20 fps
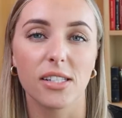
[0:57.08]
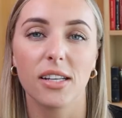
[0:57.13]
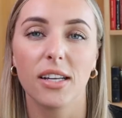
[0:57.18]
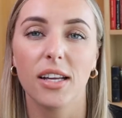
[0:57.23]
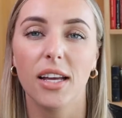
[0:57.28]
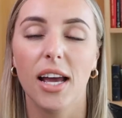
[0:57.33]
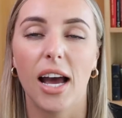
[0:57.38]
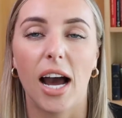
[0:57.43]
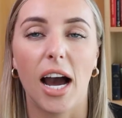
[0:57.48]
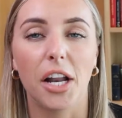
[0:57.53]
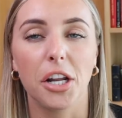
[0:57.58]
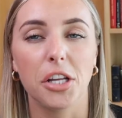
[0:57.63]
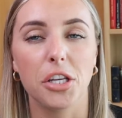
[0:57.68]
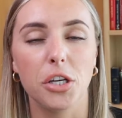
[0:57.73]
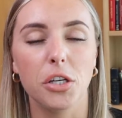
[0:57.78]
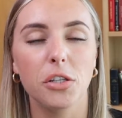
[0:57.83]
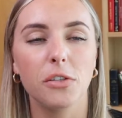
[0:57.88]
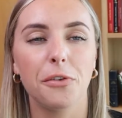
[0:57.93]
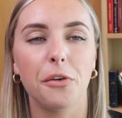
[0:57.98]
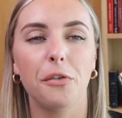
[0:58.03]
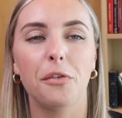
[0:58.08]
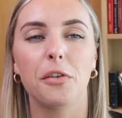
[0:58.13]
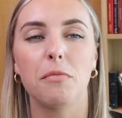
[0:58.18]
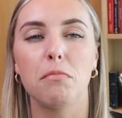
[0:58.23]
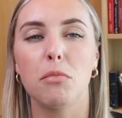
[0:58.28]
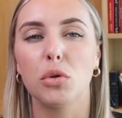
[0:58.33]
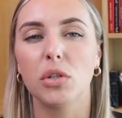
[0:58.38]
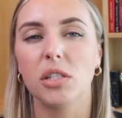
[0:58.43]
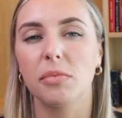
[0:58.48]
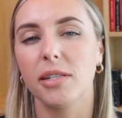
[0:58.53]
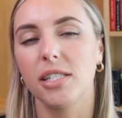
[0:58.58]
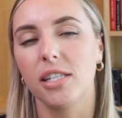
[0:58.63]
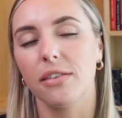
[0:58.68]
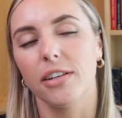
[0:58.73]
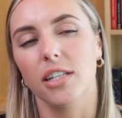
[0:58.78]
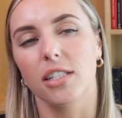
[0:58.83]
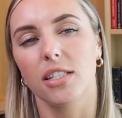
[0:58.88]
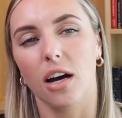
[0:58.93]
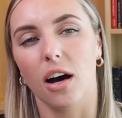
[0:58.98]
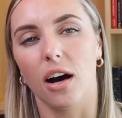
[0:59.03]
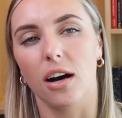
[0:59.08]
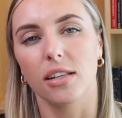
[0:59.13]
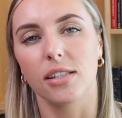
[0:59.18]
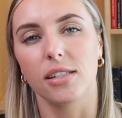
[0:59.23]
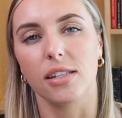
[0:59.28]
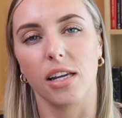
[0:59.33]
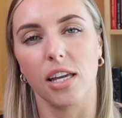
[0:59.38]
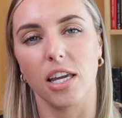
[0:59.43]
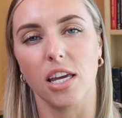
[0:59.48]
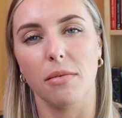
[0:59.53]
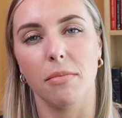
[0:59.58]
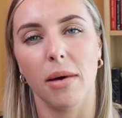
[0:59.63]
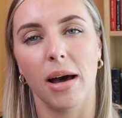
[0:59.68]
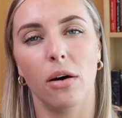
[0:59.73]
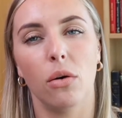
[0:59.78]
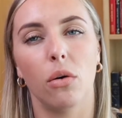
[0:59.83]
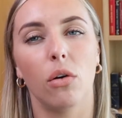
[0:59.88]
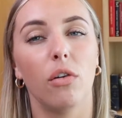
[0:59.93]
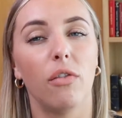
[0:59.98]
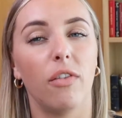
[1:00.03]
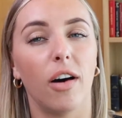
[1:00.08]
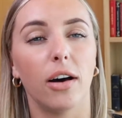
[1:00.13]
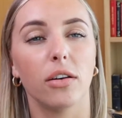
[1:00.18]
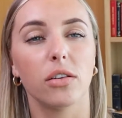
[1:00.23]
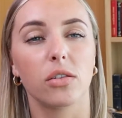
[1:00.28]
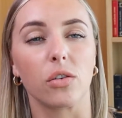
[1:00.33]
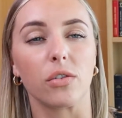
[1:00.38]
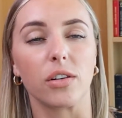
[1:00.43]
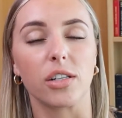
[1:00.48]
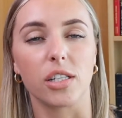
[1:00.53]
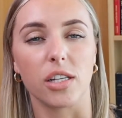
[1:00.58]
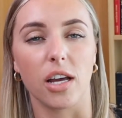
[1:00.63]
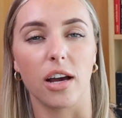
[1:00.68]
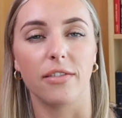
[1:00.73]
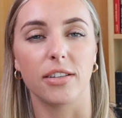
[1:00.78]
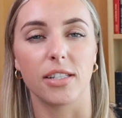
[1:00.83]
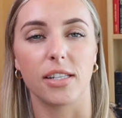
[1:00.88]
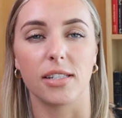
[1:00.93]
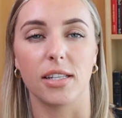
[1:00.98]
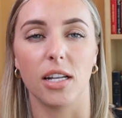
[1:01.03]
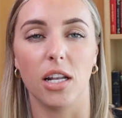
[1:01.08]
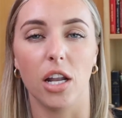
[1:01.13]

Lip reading: and are useful for more specific tasks that email or file storage services